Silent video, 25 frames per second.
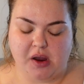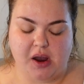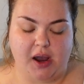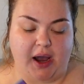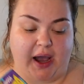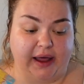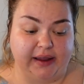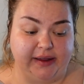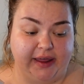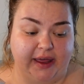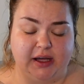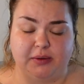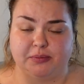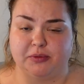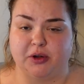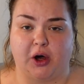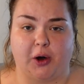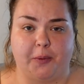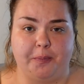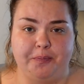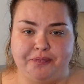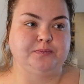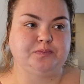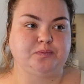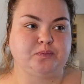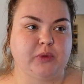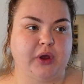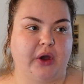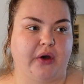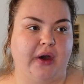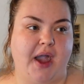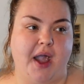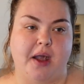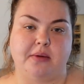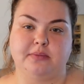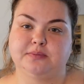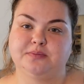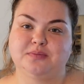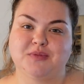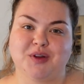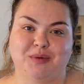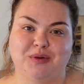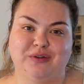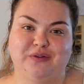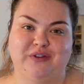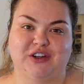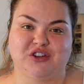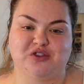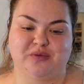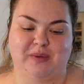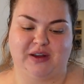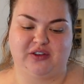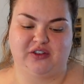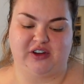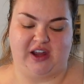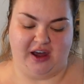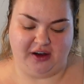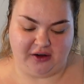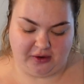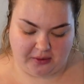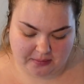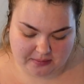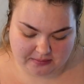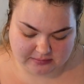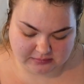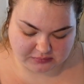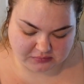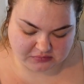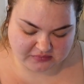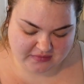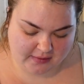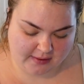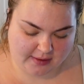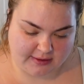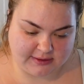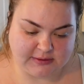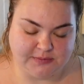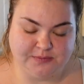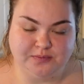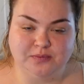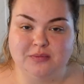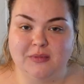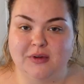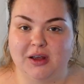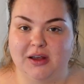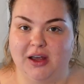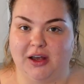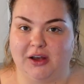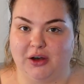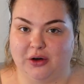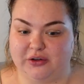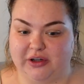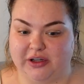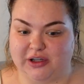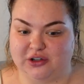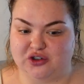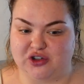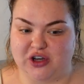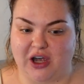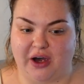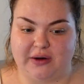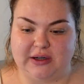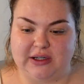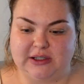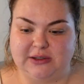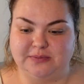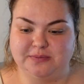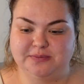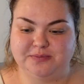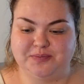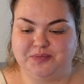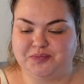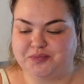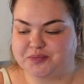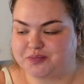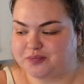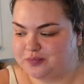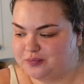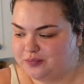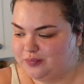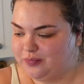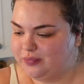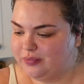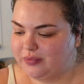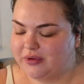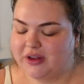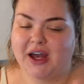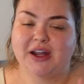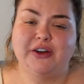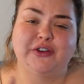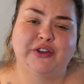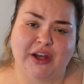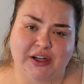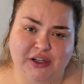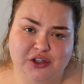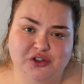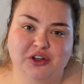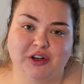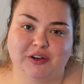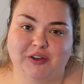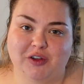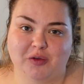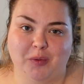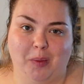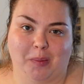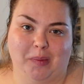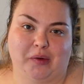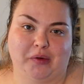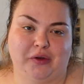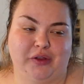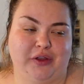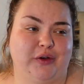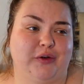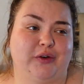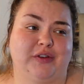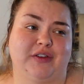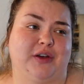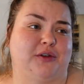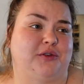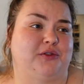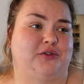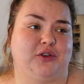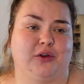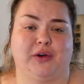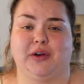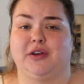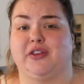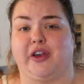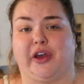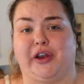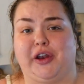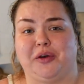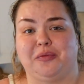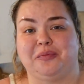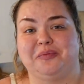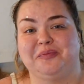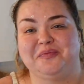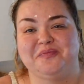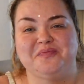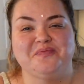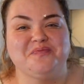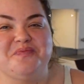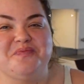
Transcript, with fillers: I like them though. All right, I'm gonna finish my snack go take a shower. I just had to share this one with you because I was so excited.